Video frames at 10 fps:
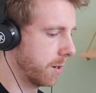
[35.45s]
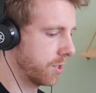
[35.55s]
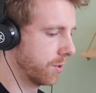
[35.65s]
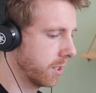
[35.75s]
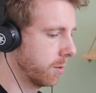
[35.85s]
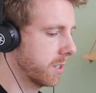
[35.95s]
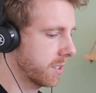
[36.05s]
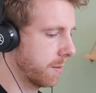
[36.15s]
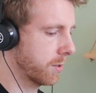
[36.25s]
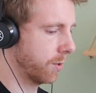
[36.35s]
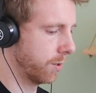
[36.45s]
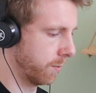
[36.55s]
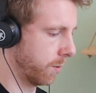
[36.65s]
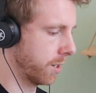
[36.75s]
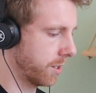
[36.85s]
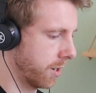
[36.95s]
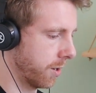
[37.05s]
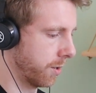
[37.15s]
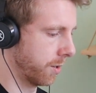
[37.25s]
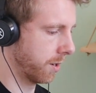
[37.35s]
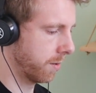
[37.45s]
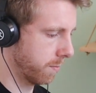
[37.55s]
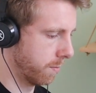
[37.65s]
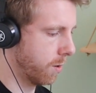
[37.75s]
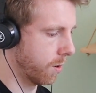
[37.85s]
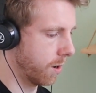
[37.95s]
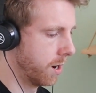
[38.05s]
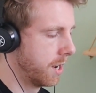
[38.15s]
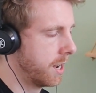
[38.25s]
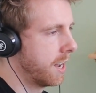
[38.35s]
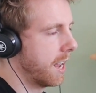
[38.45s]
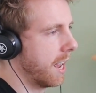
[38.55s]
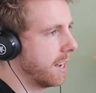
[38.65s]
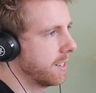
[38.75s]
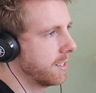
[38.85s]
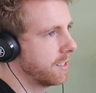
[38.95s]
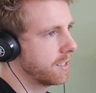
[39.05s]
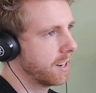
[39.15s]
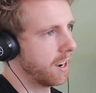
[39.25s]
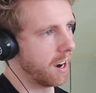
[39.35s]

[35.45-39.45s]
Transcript: but she was a little bit skeptical and wanted to know more. And